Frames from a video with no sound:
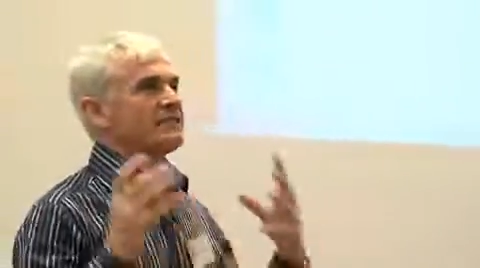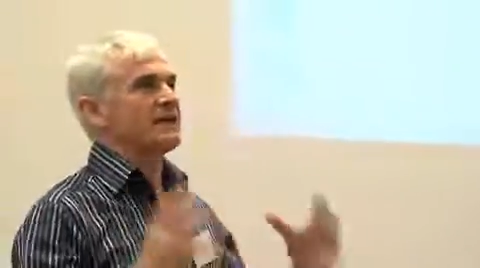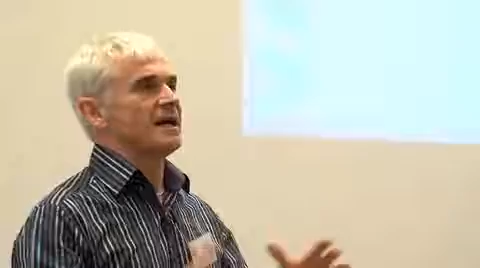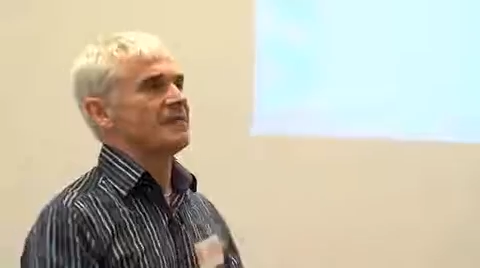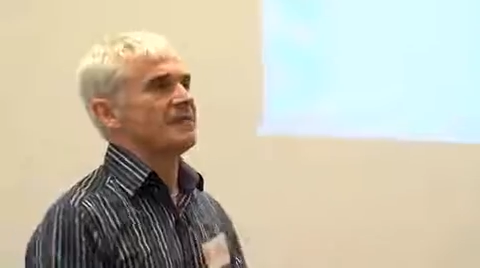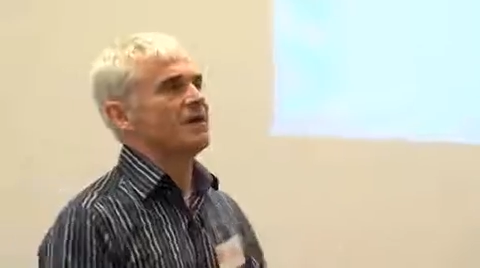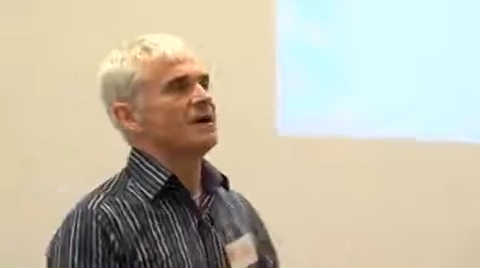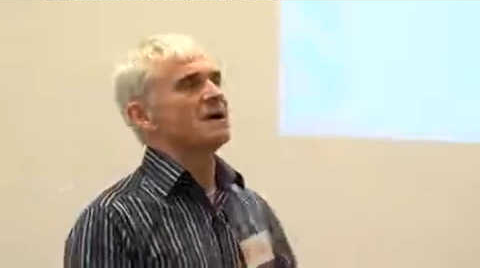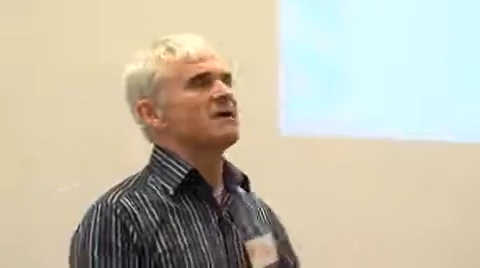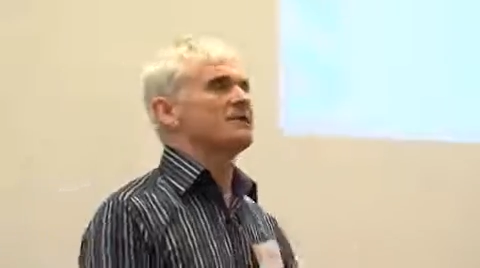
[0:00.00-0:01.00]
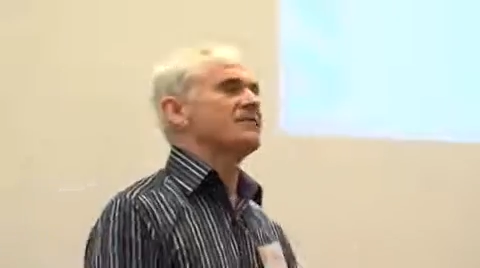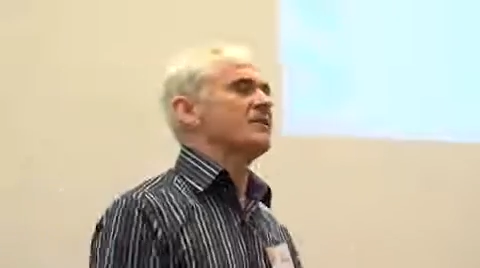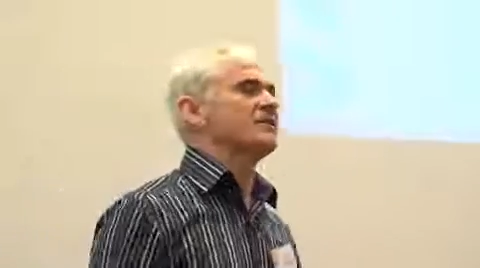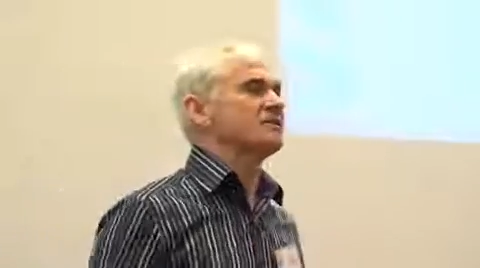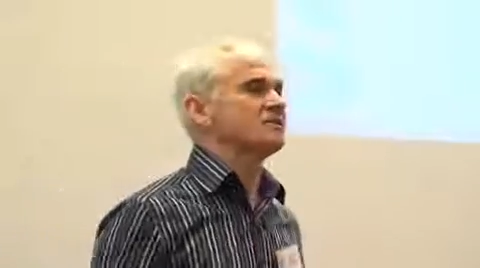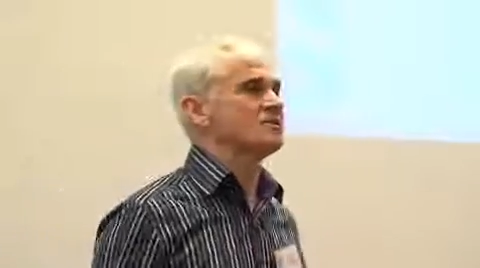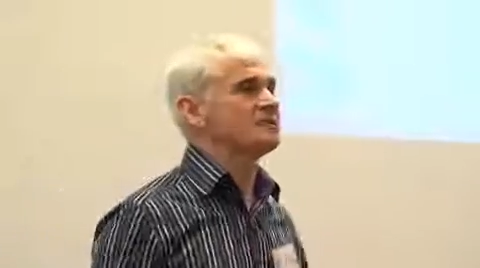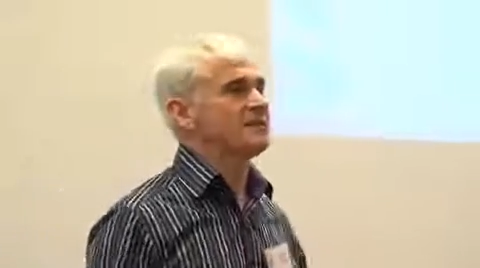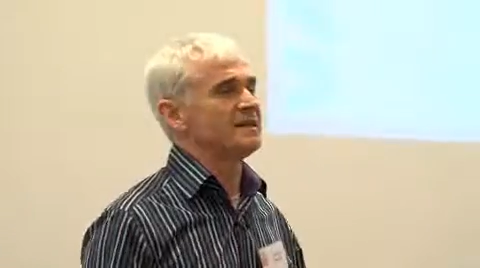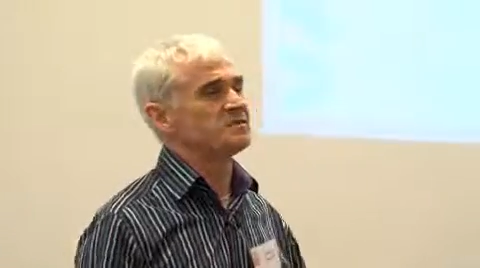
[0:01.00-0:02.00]
after day, I thought, God, if only there was
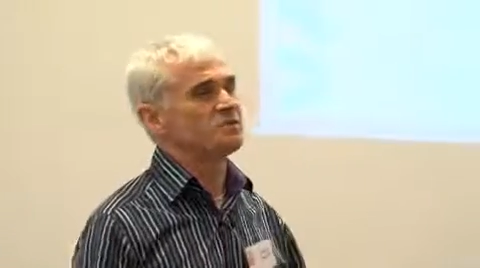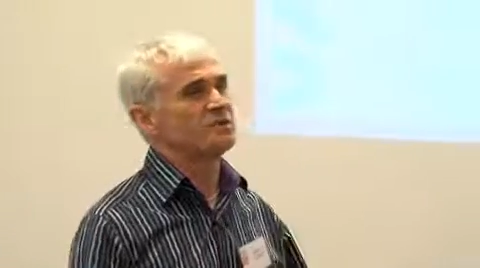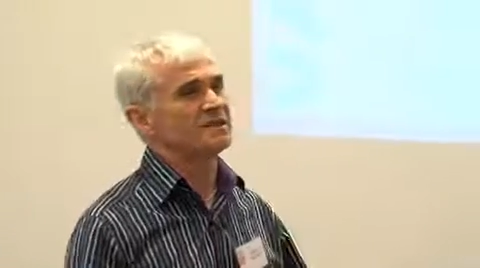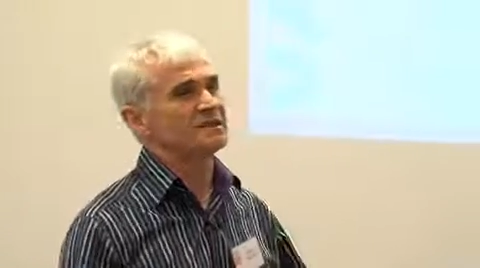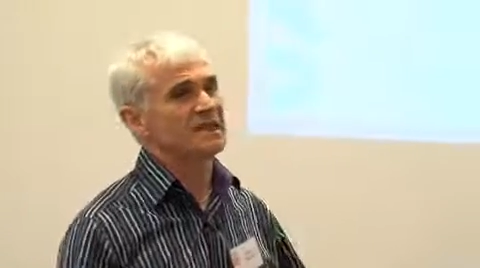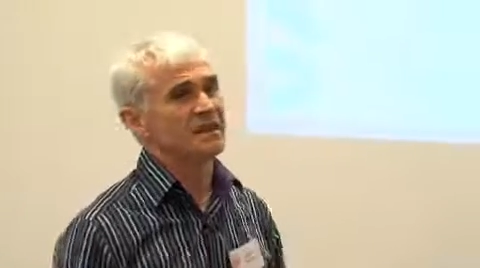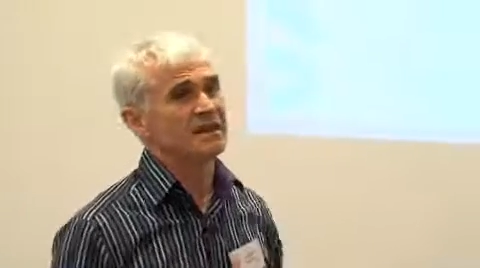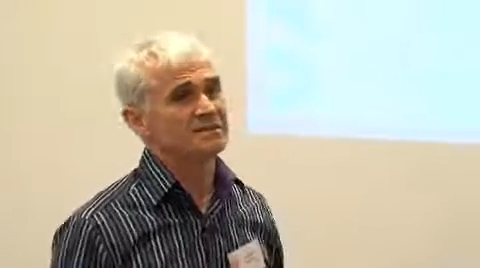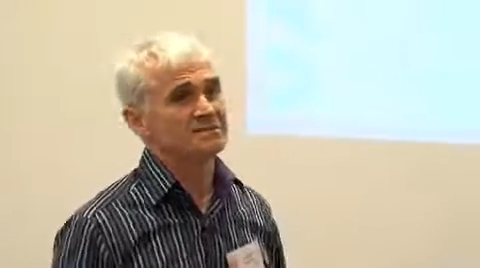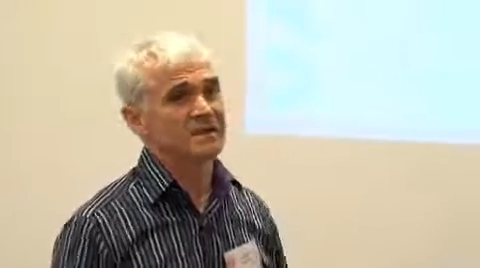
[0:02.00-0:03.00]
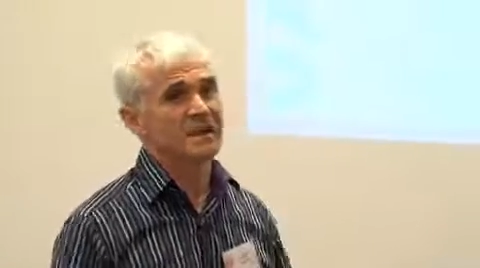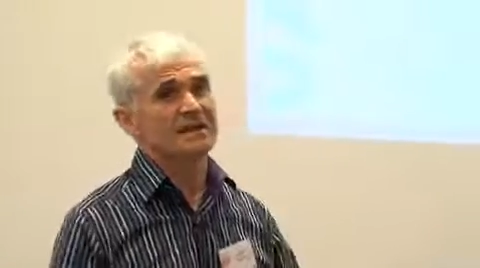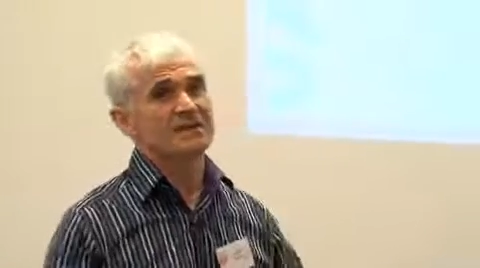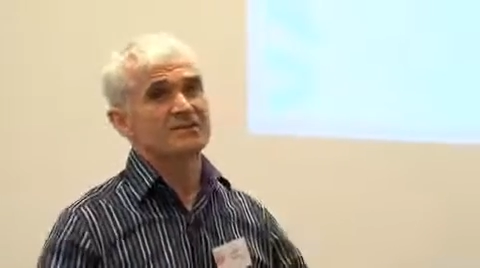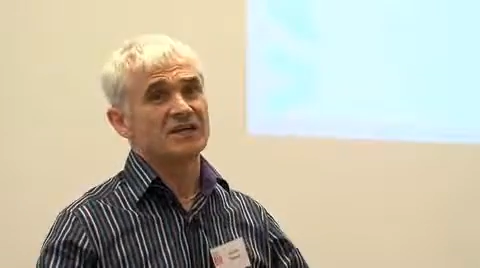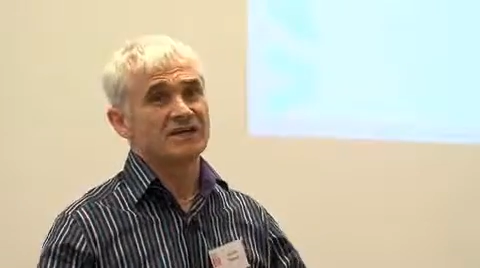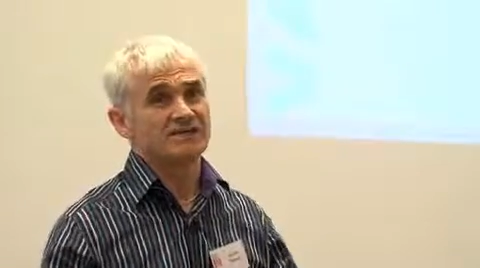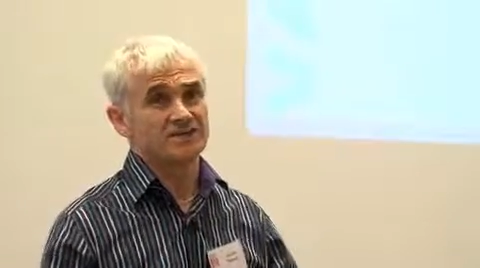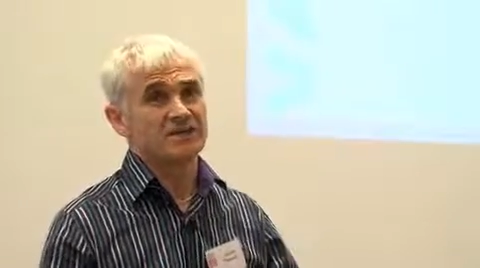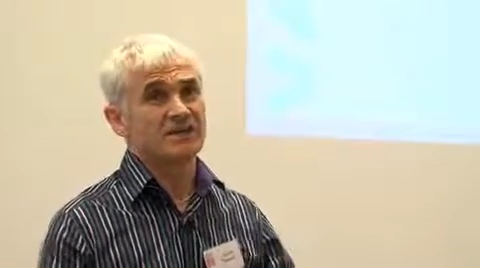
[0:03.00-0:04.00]
somebody in this ward the same age as me that I could have a chat
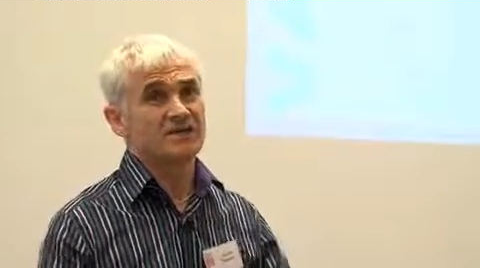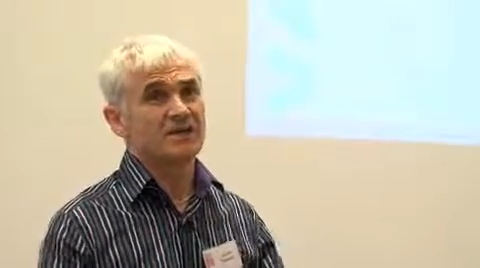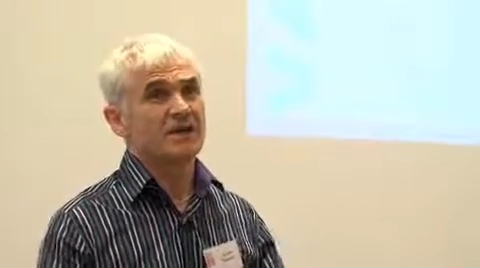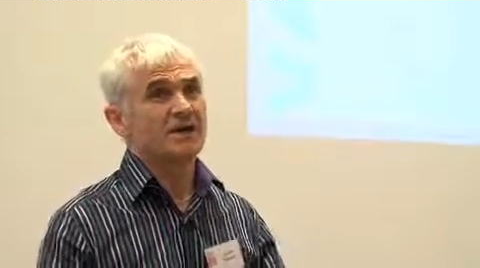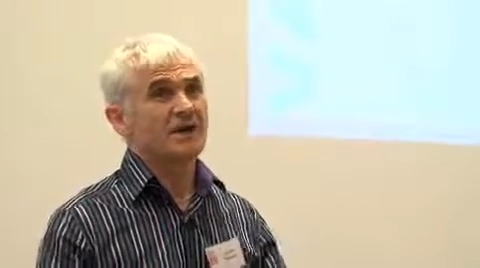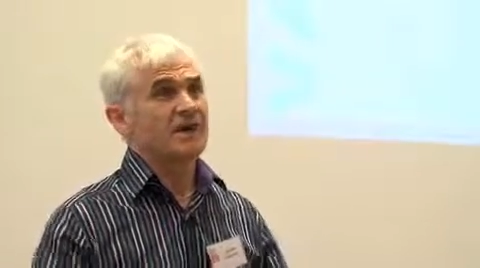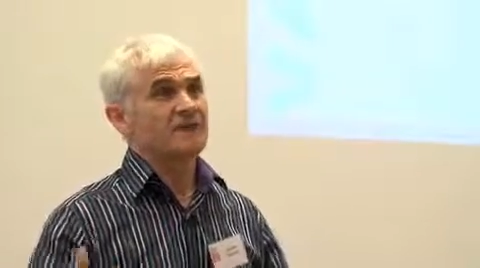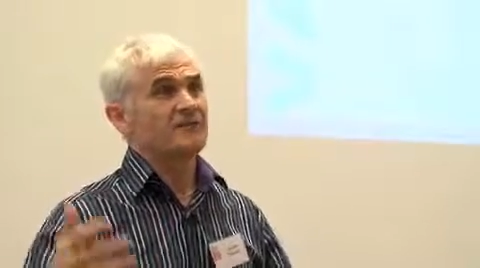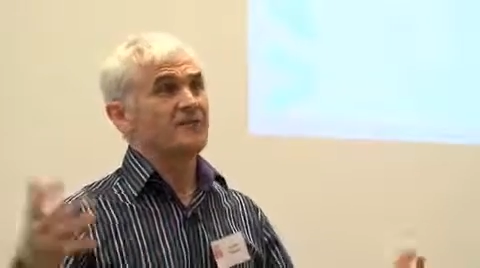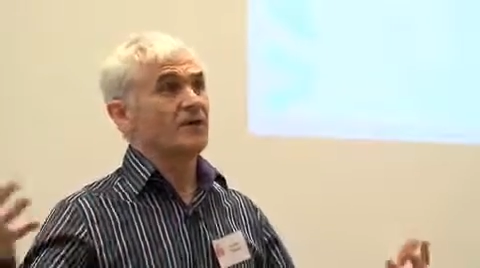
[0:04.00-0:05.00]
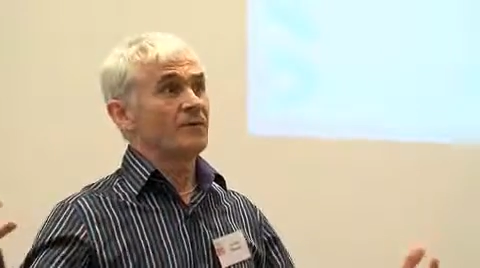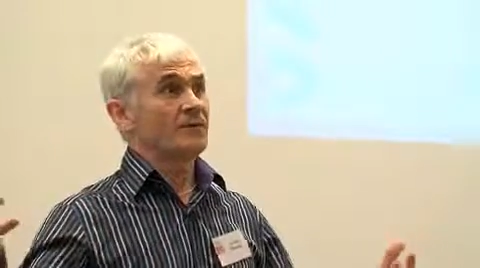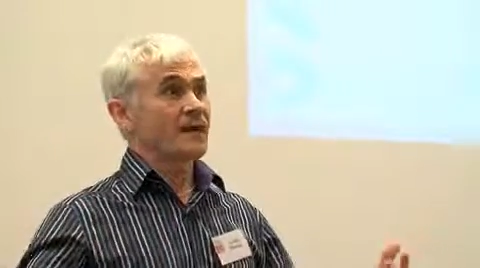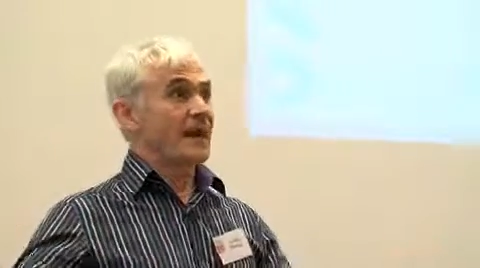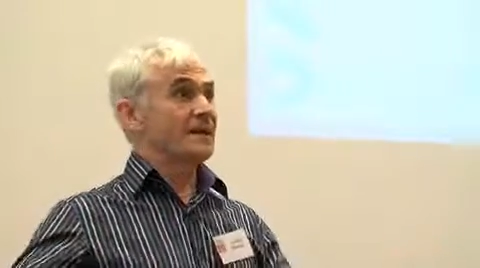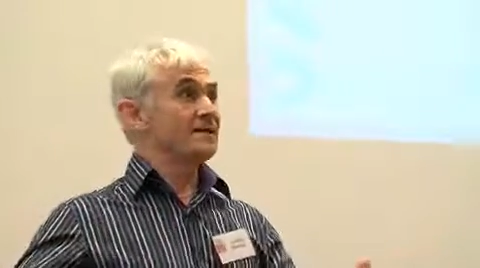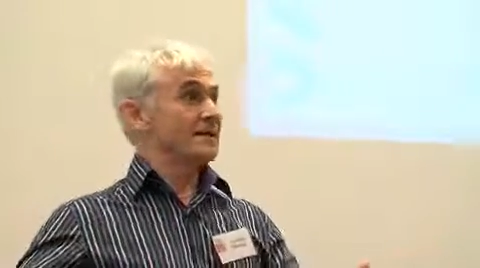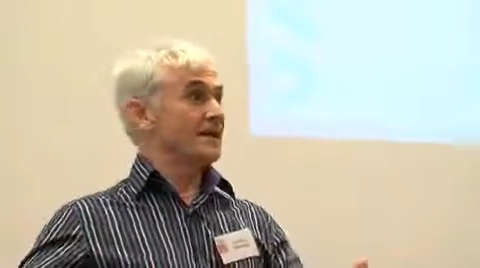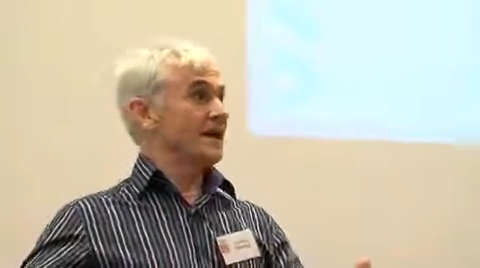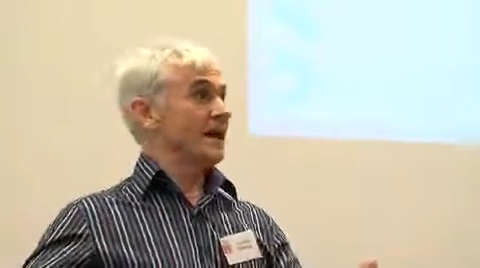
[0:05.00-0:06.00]
to, you know. The following
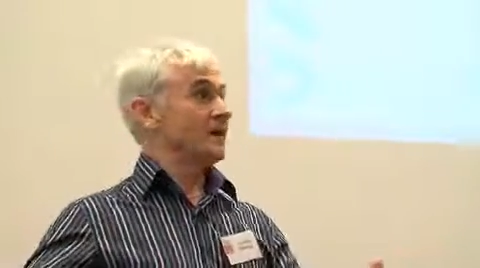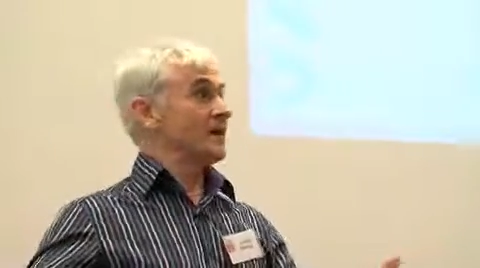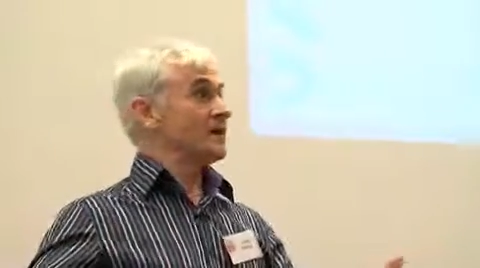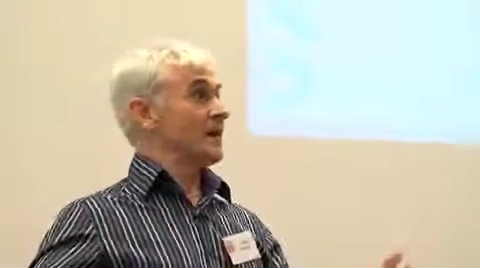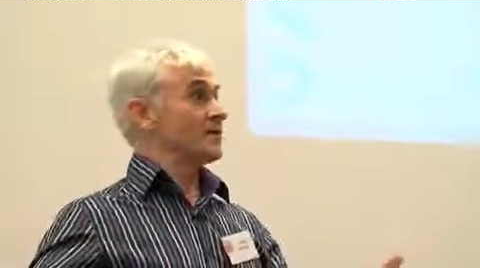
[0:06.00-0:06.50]
night, I wake up